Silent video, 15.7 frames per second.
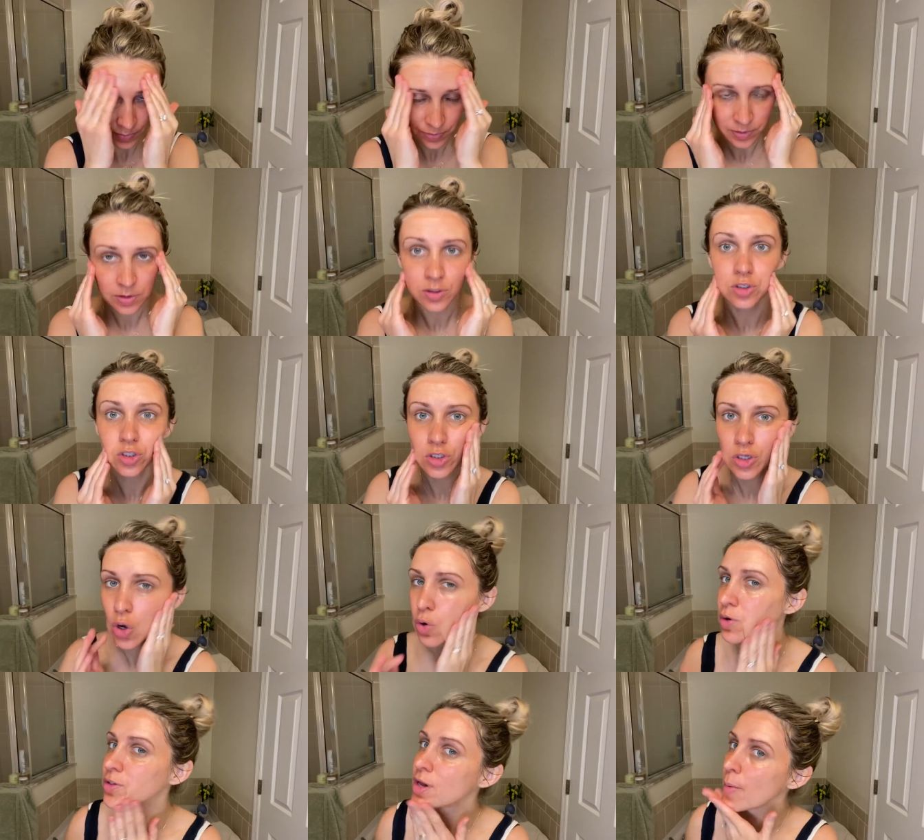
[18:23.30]

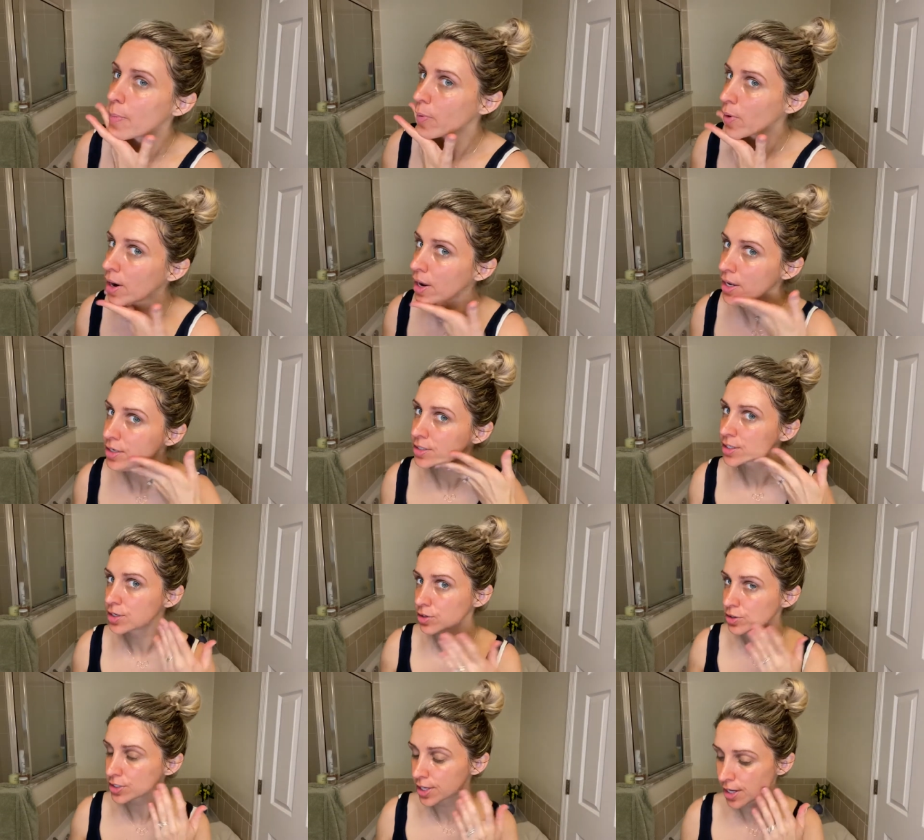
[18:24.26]
soaks up right into
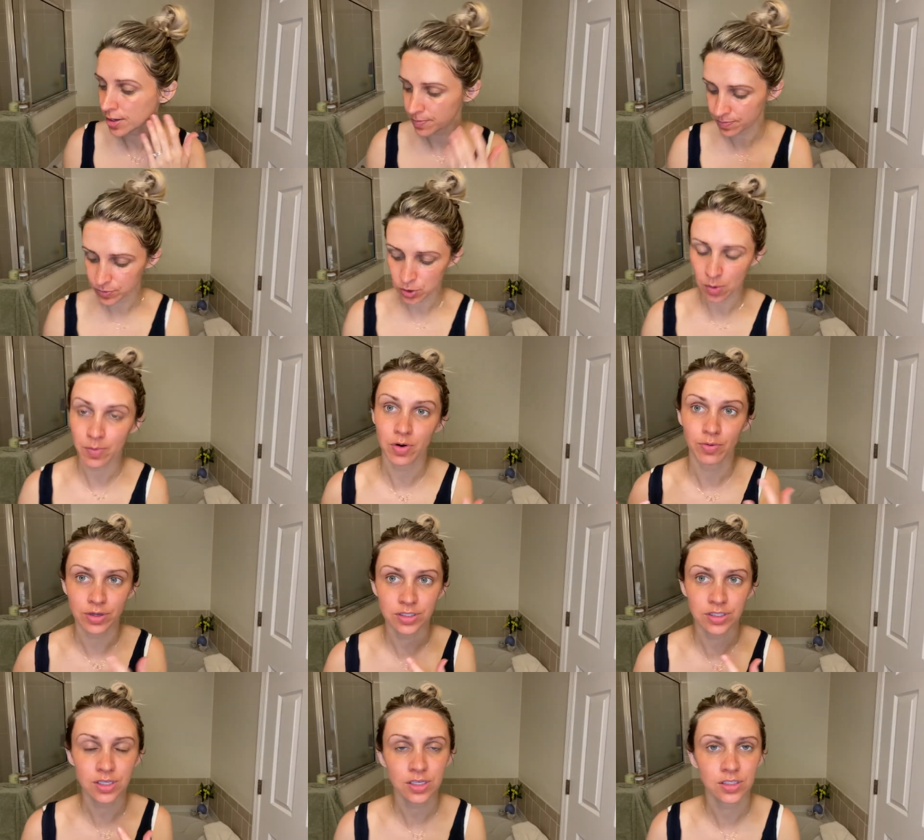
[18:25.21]
your skin. So I'm gonna
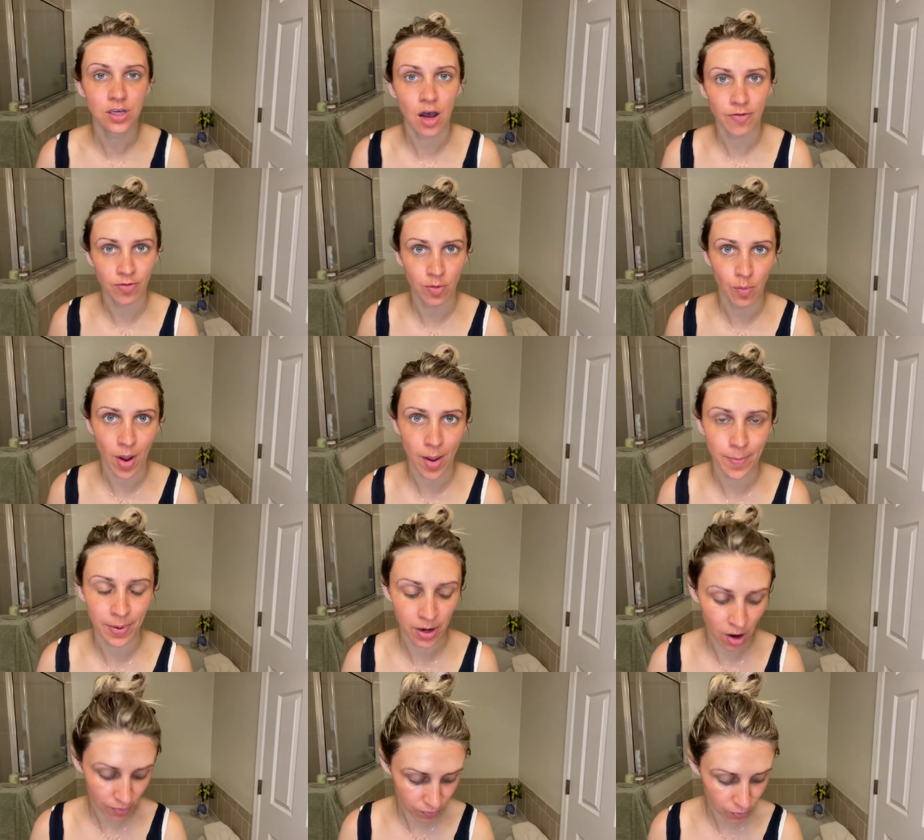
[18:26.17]
rinse this off and wipe it
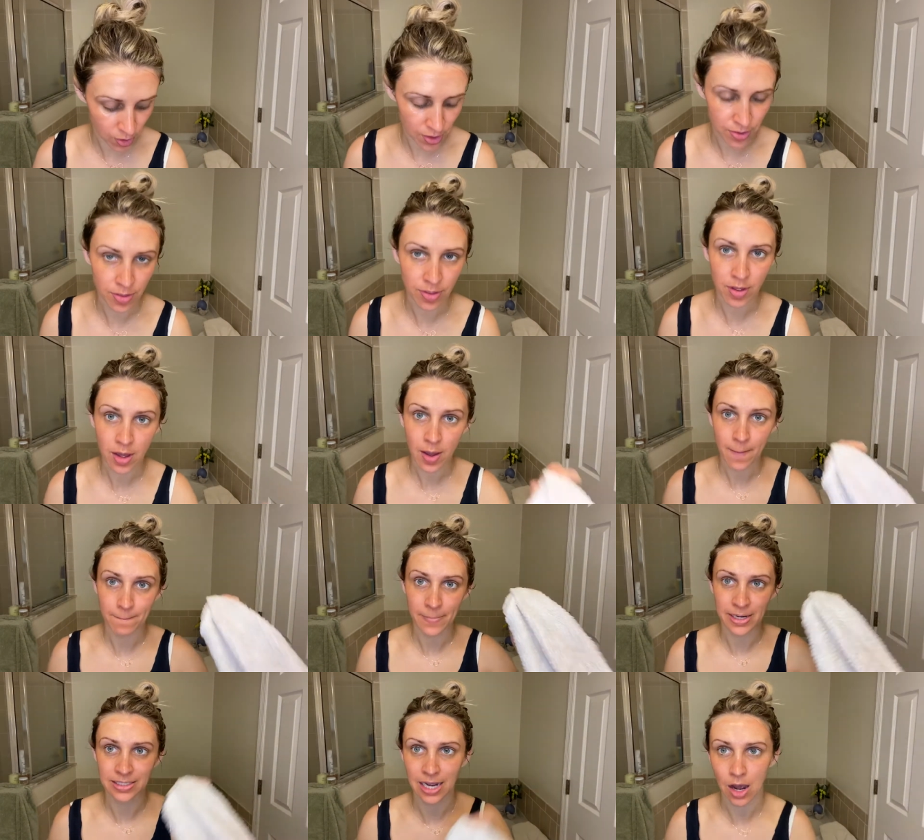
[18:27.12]
off with
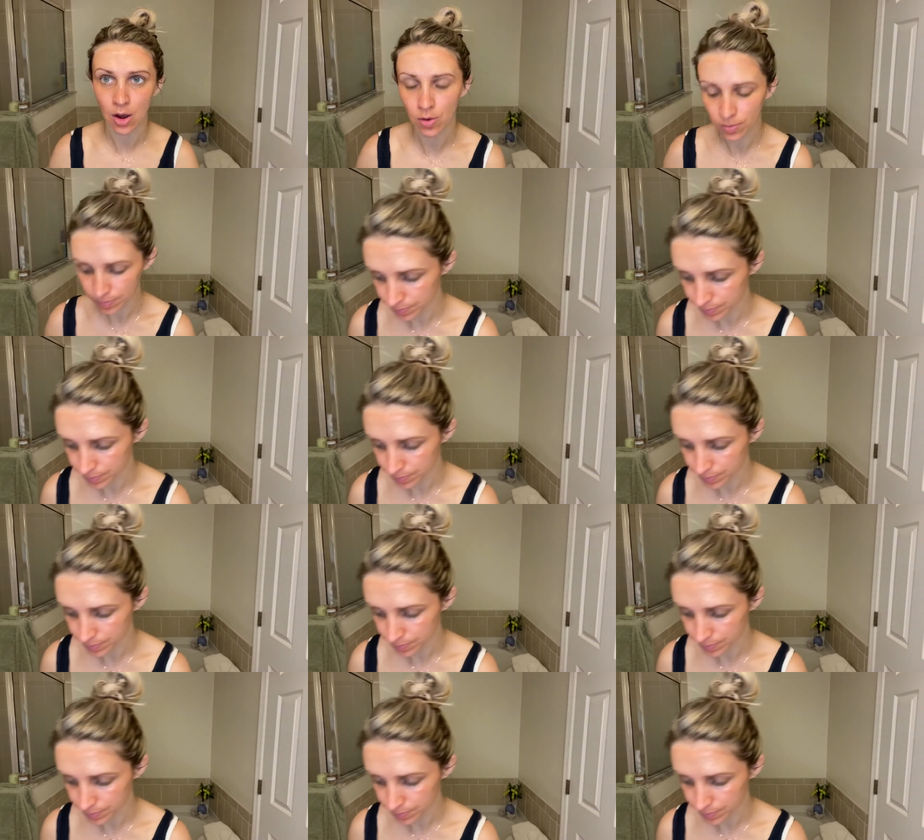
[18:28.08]
my towel.